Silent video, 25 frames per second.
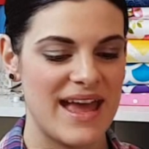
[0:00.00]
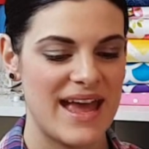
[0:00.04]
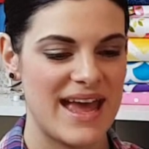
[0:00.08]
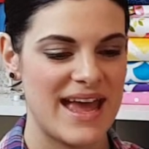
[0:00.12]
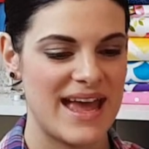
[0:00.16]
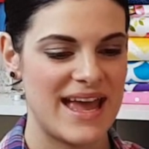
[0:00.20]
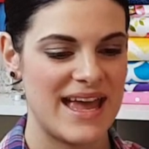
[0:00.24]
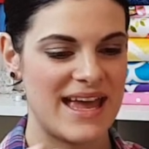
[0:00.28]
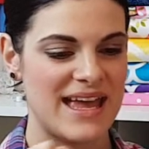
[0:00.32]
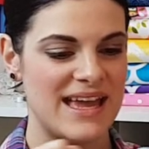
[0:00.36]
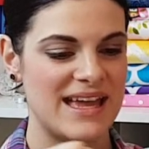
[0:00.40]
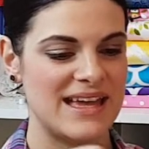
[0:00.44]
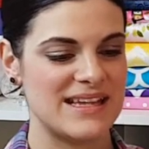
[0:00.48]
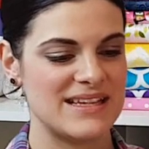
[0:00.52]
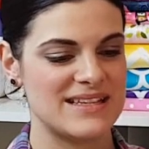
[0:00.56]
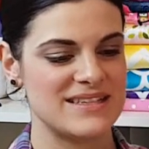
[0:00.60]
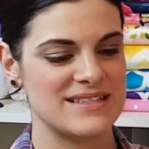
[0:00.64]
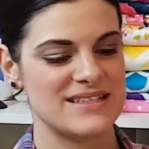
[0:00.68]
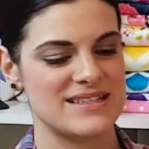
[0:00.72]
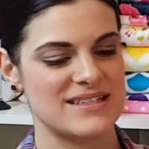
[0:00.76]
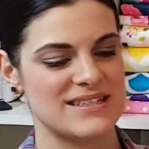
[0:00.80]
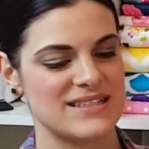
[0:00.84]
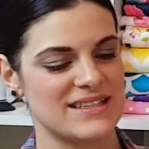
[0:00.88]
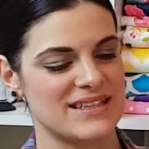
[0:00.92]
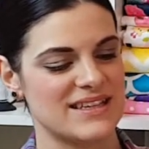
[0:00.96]

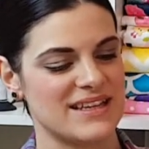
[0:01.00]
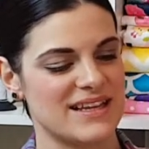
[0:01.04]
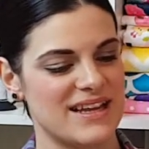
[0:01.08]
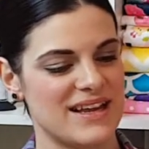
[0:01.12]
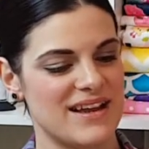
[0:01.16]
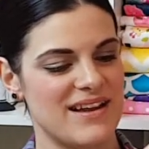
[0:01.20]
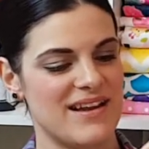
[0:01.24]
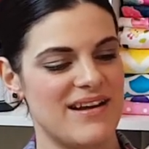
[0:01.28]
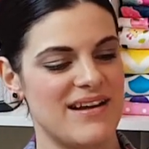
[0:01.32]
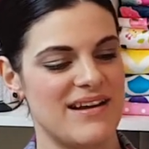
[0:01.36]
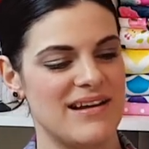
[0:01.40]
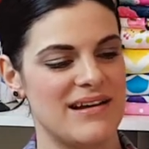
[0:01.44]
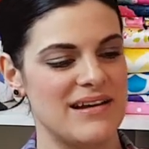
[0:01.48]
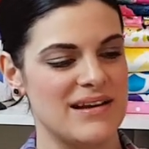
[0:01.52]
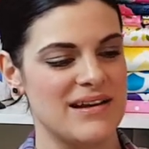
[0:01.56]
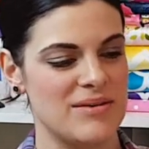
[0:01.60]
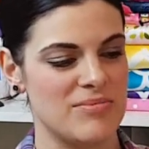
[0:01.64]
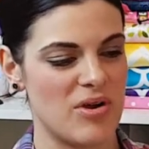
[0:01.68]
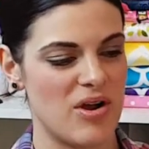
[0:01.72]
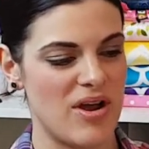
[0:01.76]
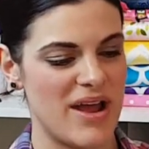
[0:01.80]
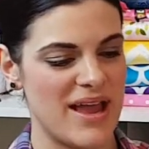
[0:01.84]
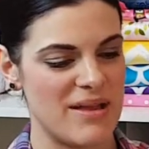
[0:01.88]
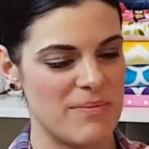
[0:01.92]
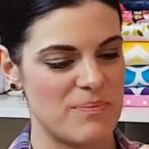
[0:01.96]
And
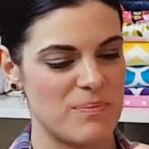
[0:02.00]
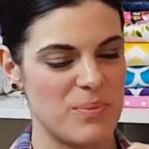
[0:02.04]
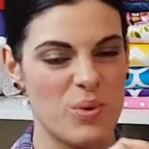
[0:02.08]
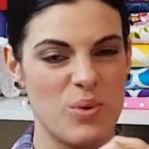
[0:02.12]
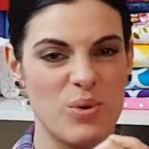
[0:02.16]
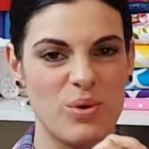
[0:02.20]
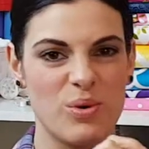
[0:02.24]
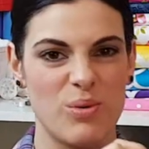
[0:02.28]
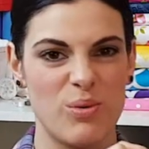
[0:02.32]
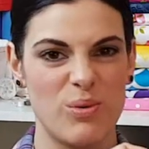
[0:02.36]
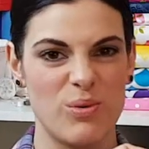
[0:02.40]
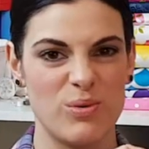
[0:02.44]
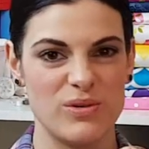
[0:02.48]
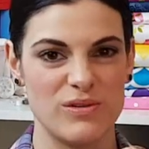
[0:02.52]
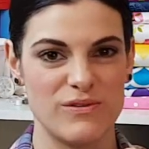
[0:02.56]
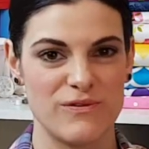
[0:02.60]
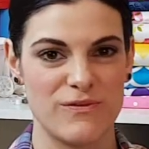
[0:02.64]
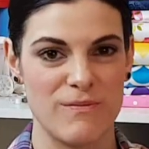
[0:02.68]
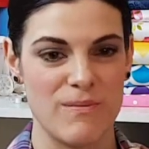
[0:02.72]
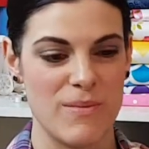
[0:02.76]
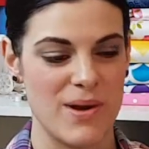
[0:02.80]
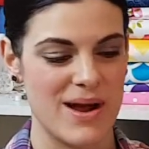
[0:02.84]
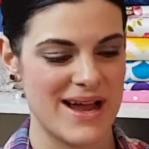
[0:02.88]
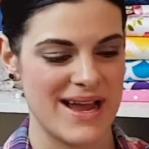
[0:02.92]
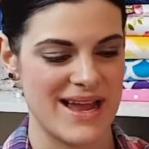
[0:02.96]
I bought all of
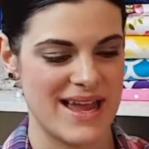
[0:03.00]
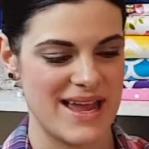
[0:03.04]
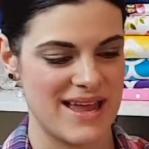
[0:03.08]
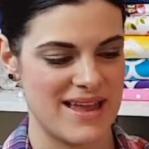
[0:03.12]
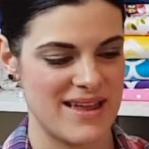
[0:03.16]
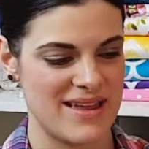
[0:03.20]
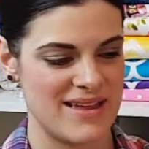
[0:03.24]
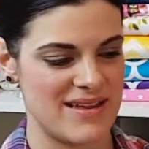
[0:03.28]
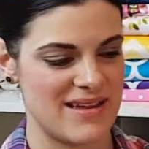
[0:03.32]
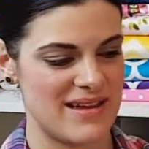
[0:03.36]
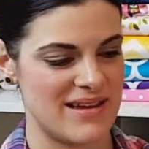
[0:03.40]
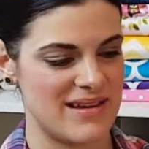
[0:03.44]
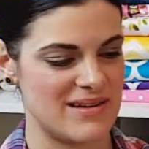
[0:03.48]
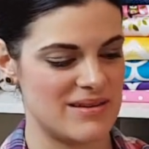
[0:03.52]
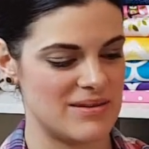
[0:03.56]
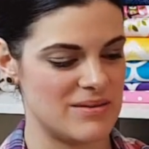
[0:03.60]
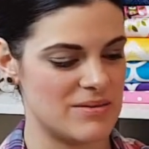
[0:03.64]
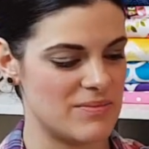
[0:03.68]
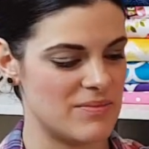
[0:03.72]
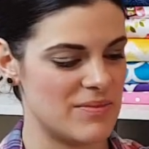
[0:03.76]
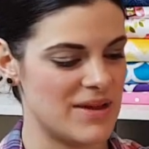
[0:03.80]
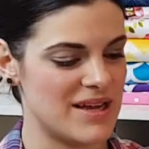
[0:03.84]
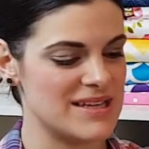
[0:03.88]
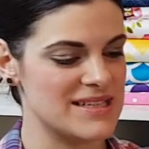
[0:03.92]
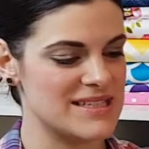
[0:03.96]
my
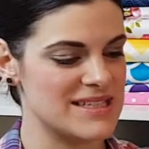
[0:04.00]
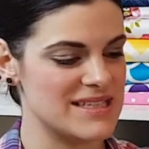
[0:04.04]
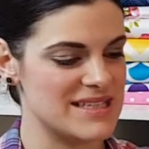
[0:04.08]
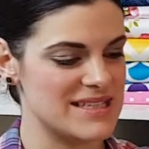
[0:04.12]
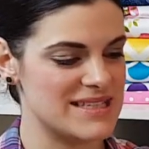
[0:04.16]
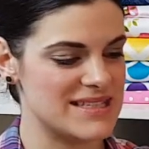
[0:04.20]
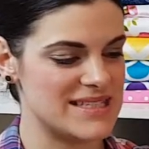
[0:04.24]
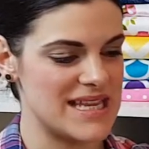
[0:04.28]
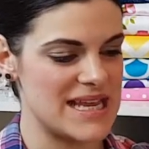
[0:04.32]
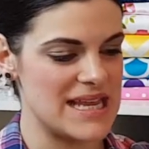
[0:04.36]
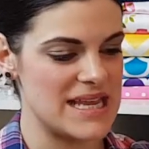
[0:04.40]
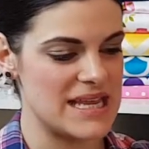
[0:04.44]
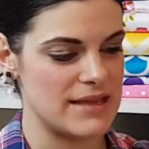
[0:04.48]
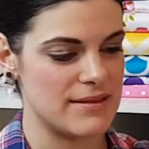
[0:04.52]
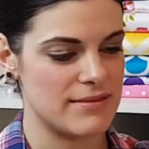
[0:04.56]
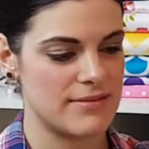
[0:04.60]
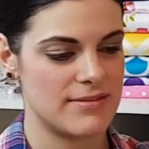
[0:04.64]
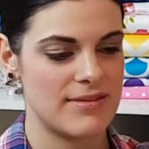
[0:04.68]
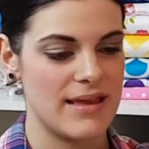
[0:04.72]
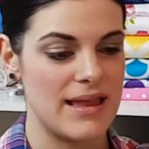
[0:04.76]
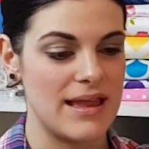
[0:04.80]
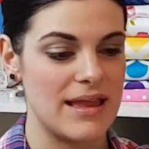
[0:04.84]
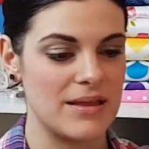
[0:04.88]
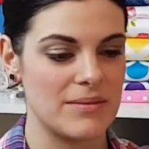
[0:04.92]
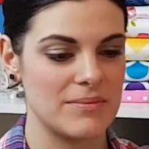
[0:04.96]
under the sea
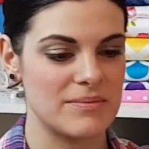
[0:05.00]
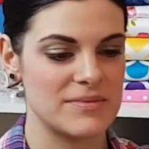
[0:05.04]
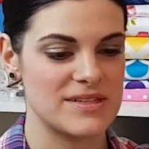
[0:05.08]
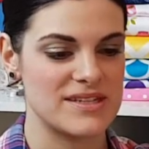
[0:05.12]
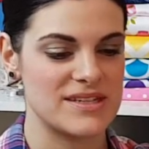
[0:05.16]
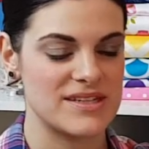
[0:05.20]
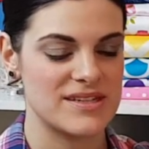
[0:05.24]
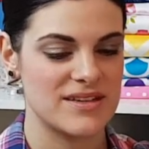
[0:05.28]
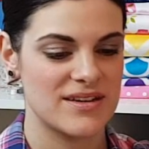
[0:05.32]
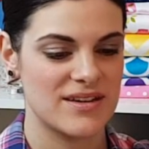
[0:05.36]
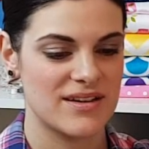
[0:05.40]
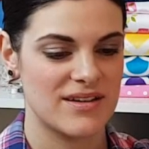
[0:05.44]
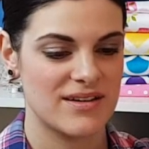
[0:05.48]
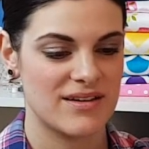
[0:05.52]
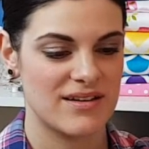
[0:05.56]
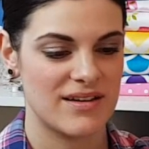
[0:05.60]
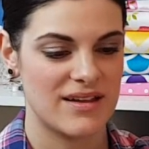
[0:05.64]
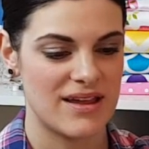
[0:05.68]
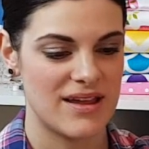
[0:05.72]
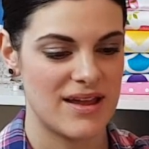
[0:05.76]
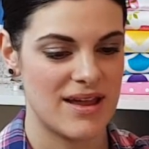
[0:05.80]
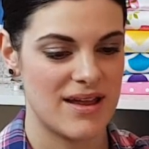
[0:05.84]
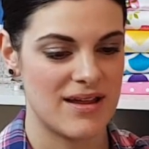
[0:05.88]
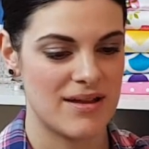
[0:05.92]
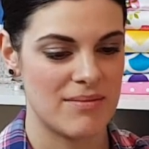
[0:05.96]
themed
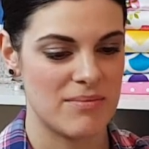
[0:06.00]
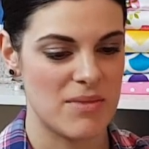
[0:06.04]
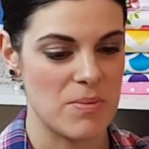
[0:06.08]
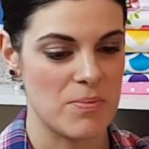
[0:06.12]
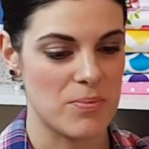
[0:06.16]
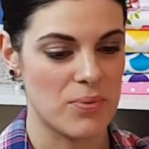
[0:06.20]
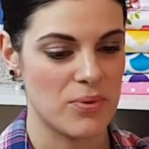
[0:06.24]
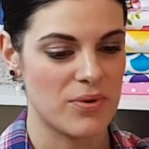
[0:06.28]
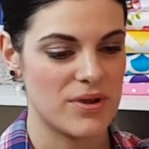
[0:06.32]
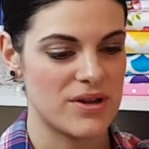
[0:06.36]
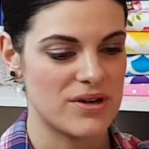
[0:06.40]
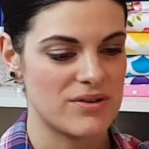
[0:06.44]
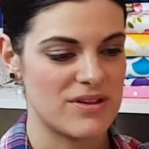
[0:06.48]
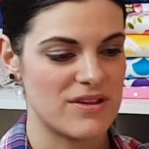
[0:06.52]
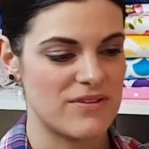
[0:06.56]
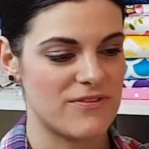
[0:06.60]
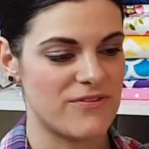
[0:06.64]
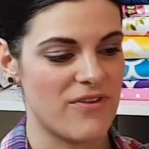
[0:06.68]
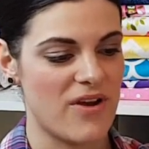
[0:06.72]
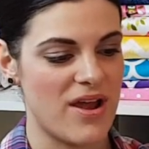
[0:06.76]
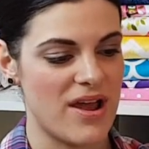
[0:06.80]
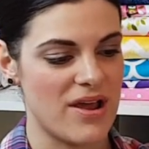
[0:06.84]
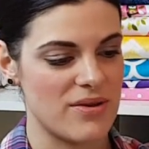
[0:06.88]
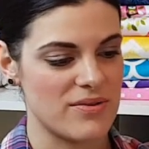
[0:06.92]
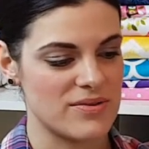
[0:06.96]
embroidery
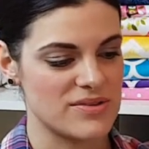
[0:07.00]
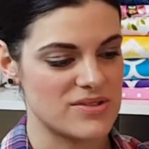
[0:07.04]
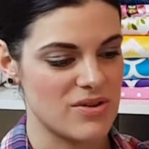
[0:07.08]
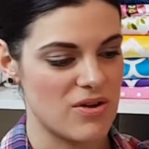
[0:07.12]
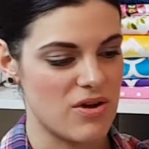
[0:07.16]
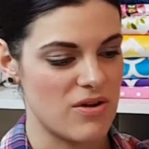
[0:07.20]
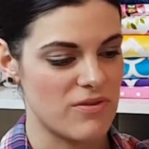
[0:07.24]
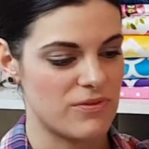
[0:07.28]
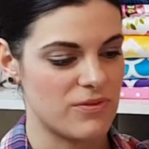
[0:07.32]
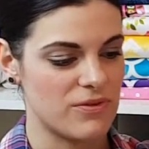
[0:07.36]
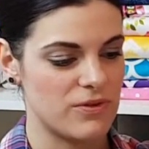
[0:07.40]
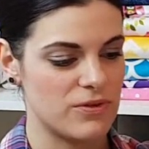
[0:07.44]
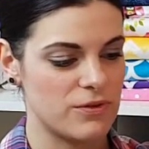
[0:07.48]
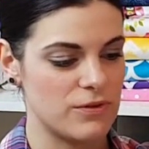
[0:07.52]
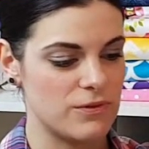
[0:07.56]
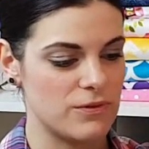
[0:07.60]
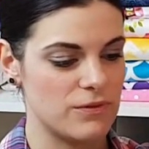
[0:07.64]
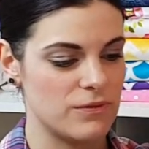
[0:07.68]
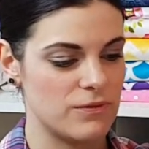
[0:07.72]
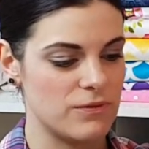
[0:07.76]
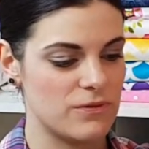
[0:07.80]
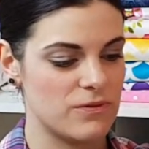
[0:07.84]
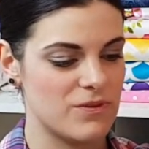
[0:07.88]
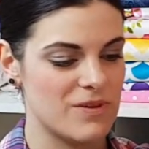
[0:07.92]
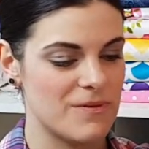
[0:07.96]
files off
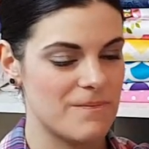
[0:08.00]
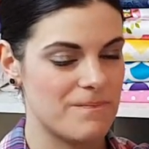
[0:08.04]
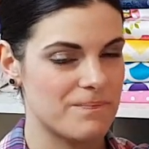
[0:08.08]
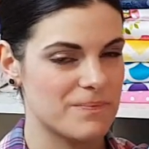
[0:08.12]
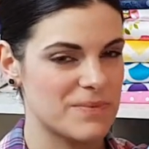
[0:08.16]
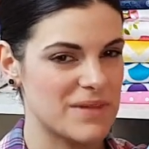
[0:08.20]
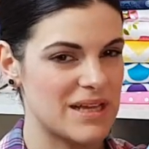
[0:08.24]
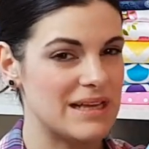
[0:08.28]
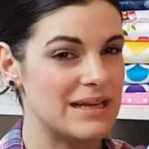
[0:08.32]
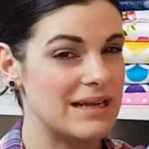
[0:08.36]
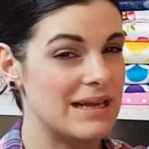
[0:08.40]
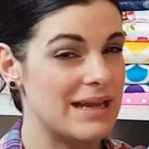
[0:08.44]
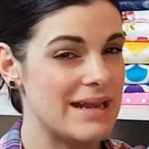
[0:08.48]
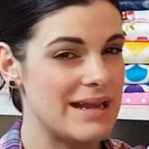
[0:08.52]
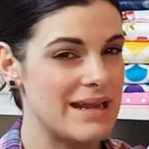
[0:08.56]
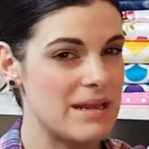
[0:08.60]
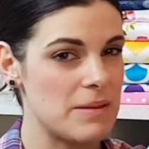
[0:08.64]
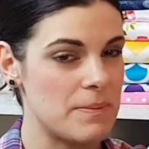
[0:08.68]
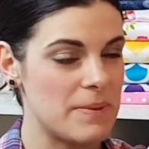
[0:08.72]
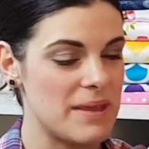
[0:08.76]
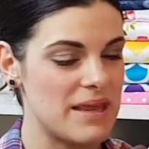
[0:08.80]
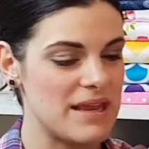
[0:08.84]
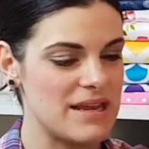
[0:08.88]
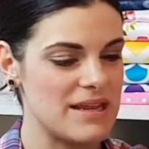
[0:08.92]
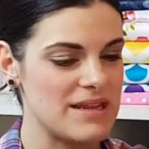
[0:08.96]
of
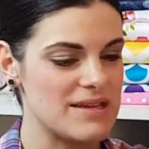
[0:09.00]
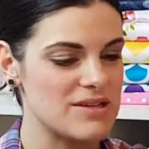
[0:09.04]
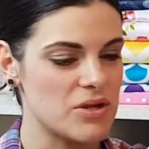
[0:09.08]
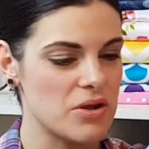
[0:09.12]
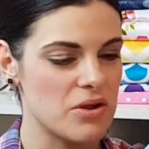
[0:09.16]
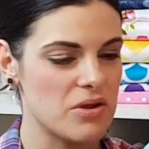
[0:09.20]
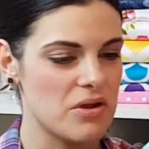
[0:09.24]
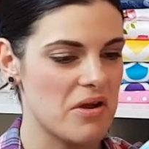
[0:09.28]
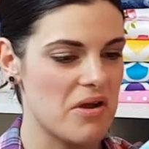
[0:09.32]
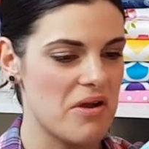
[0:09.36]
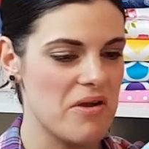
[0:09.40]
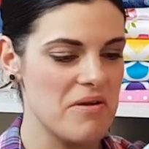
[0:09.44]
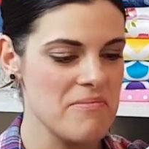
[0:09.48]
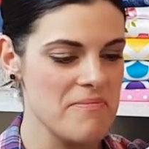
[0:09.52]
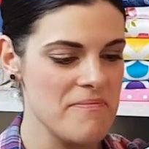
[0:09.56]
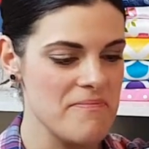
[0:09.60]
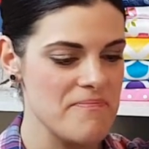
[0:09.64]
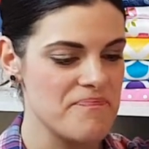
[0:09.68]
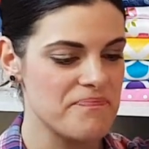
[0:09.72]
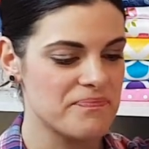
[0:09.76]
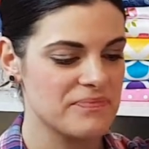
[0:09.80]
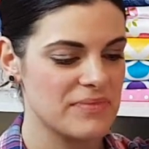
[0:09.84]
linnypenny.com.